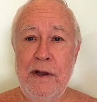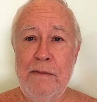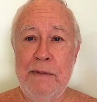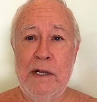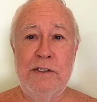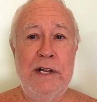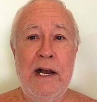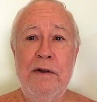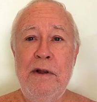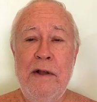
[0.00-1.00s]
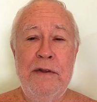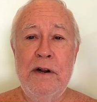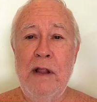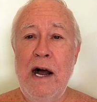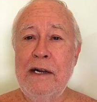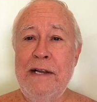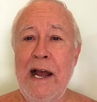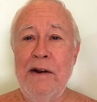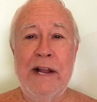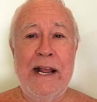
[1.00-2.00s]
Because now they're locked
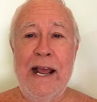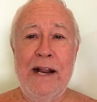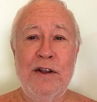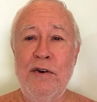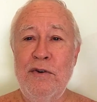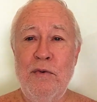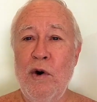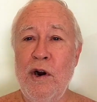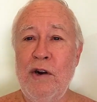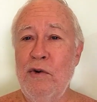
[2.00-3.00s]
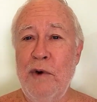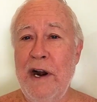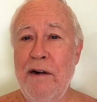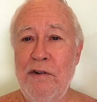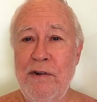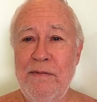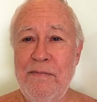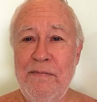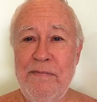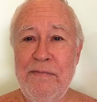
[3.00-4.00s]
down, they can't go to work or whatever.
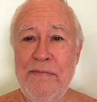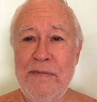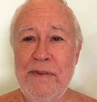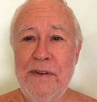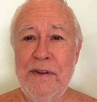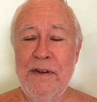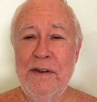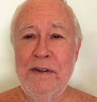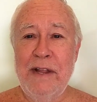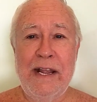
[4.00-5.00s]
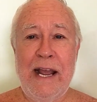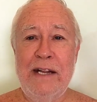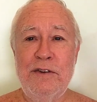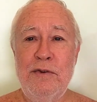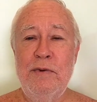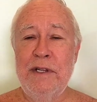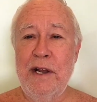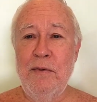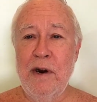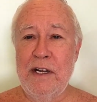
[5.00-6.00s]
They can't do what
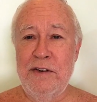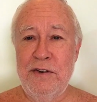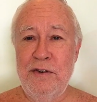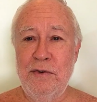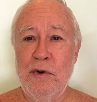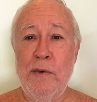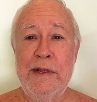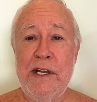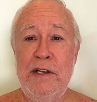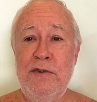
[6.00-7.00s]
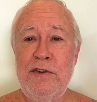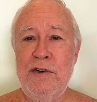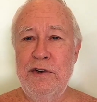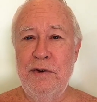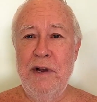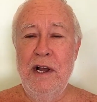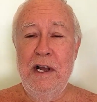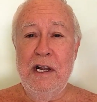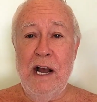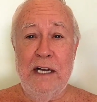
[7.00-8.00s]
they wanted to do or what they used to do.
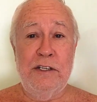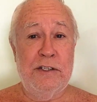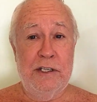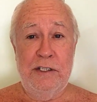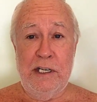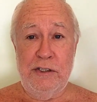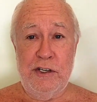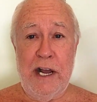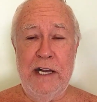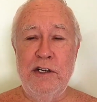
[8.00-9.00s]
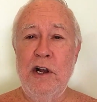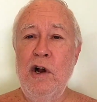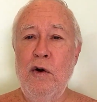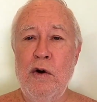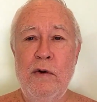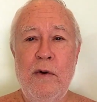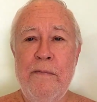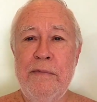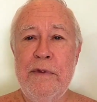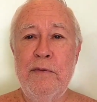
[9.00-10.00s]
Consciousness has changed, or
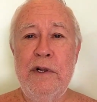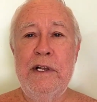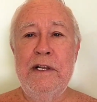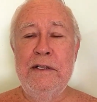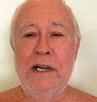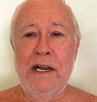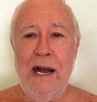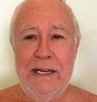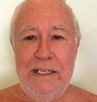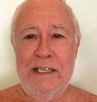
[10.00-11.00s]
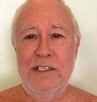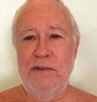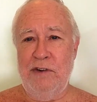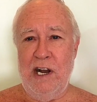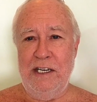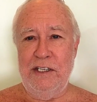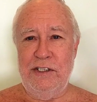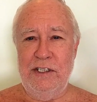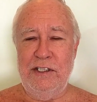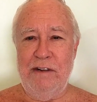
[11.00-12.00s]
really the contents of
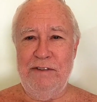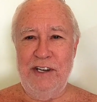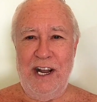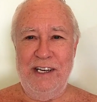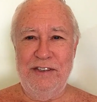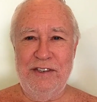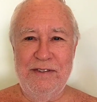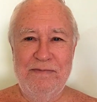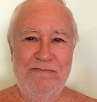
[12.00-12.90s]
consciousness have changed.